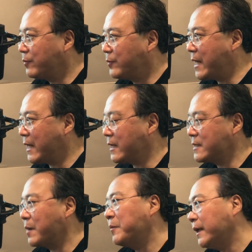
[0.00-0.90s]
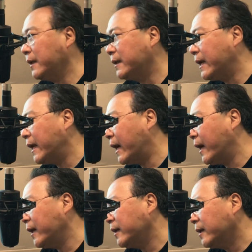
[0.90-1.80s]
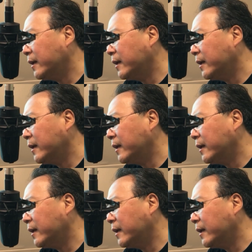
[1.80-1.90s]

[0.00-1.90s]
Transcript: thing is something that I